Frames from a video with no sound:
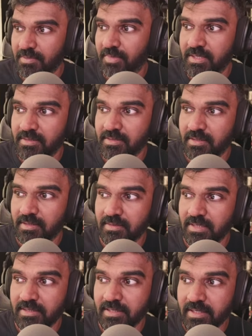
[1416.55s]
But
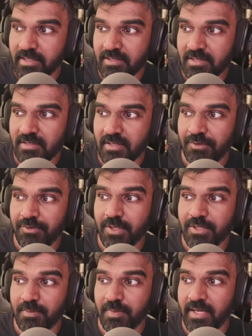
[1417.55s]
the thing is, if you had
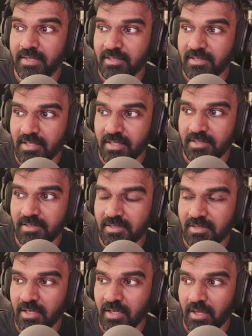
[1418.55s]
to buy this lens,